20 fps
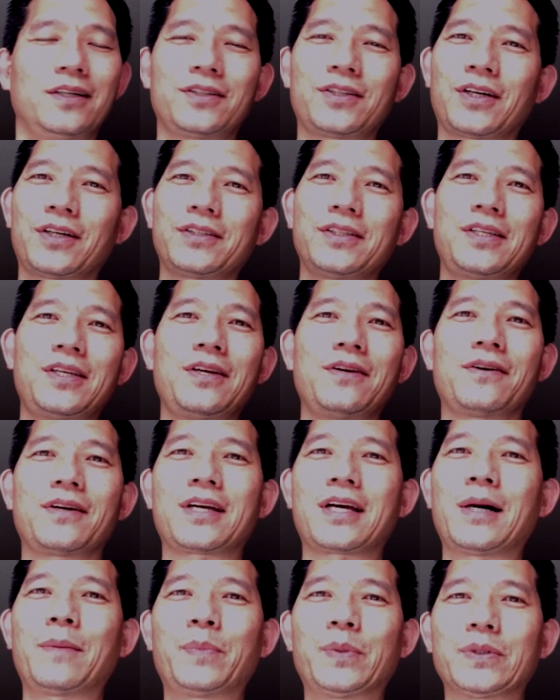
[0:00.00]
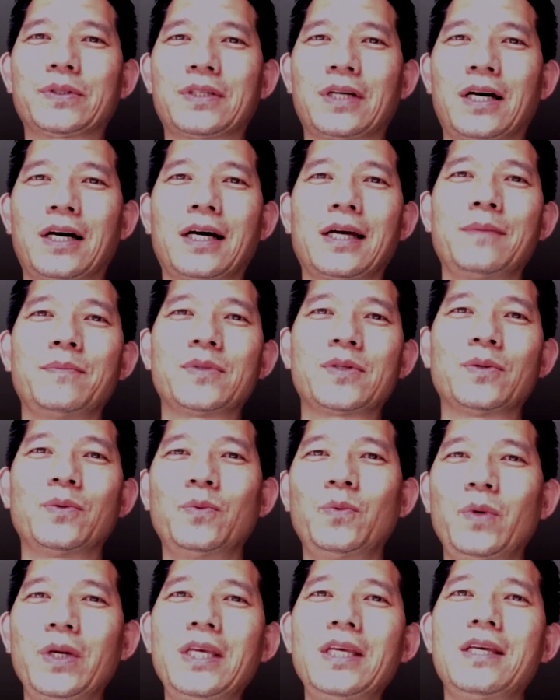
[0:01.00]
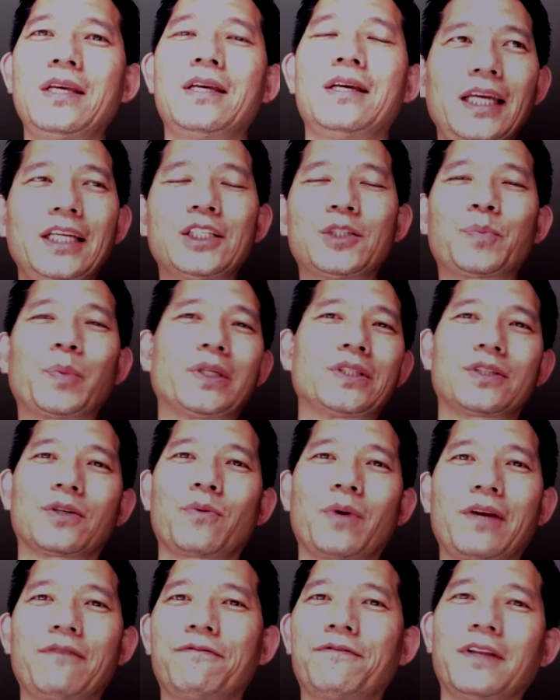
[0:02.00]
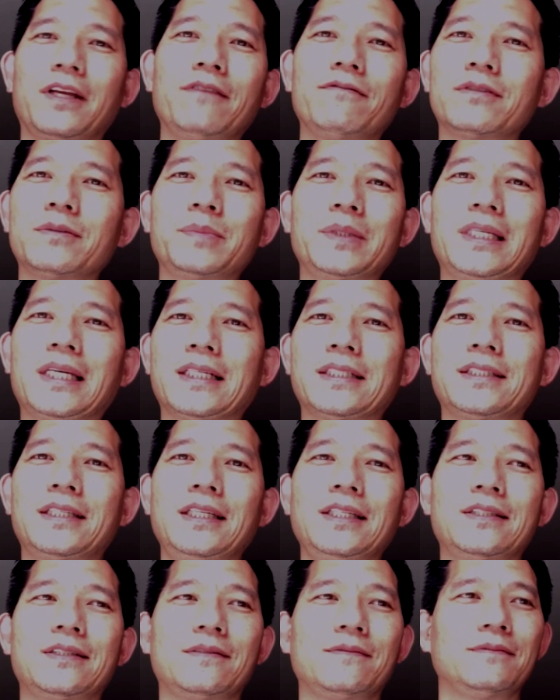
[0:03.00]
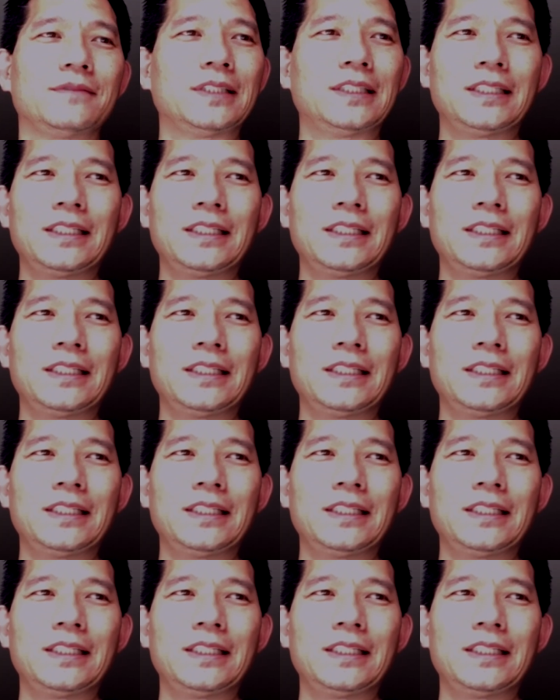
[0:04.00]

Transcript: Charlie's here a couple times a week. He just brings a great flavor because he's